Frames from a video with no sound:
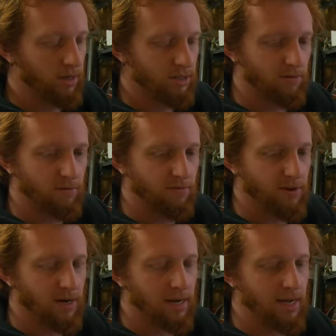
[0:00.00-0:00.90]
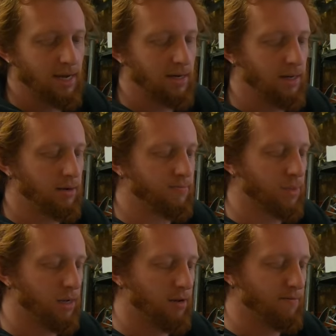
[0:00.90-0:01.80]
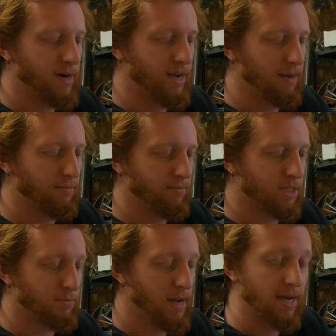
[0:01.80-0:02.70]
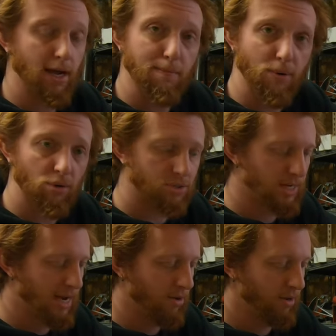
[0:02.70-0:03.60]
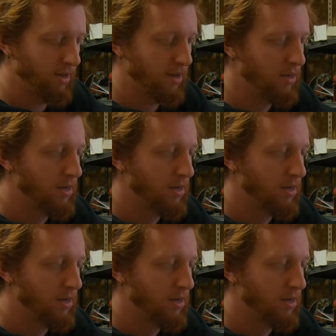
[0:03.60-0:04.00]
It's very handy if I am specking bolts out,